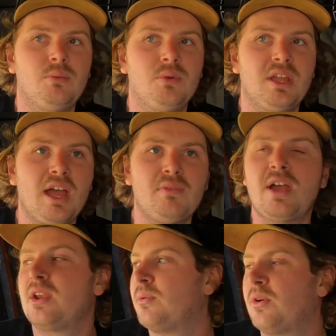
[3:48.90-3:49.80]
we have
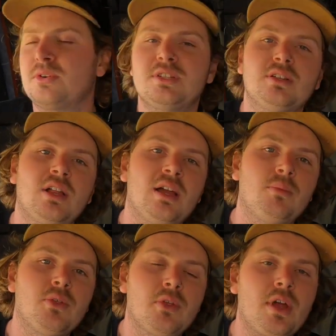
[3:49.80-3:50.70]
had a warranty
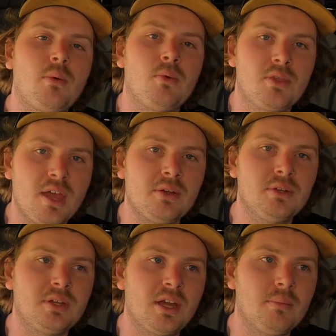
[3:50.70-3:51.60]
claim with
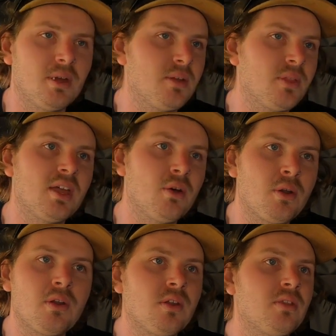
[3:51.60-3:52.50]
Alucab and they
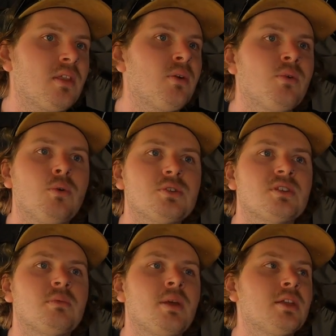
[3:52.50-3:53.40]
honoured it and they were
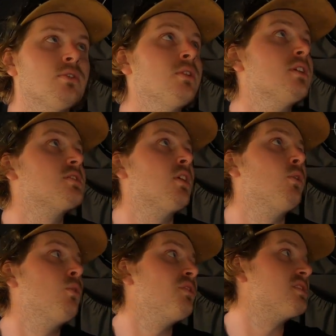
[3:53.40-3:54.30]
awesome about doing it.
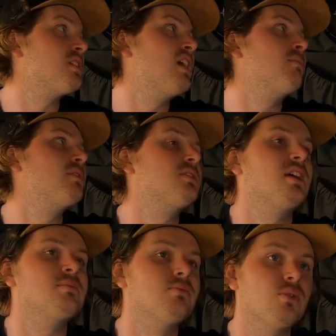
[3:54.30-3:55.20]
So all this canvas
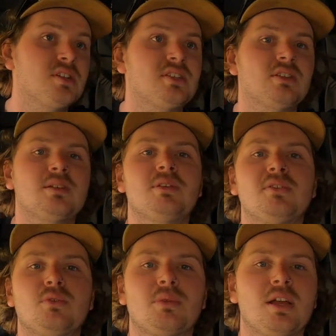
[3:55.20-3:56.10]
has recently
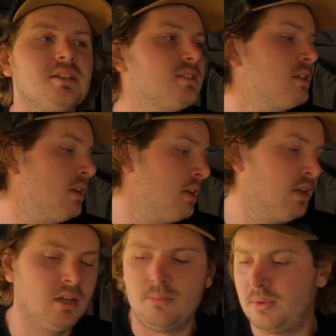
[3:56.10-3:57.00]
been replaced
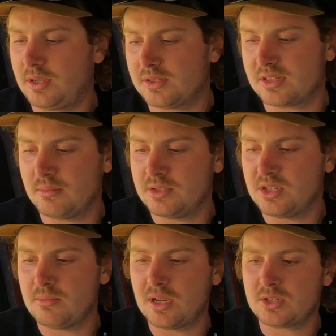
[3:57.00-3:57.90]
because the
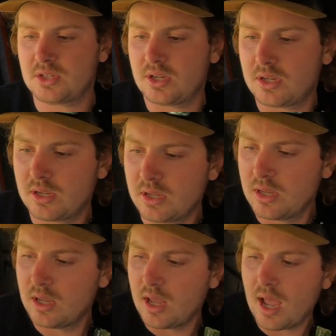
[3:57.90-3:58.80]
midgie mesh
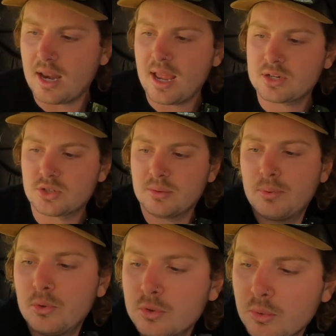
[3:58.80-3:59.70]
had actually
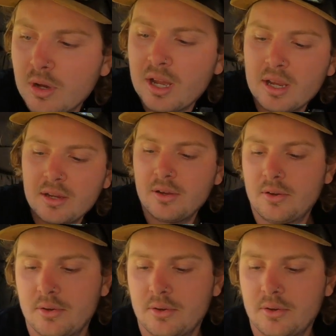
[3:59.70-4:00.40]
pulled away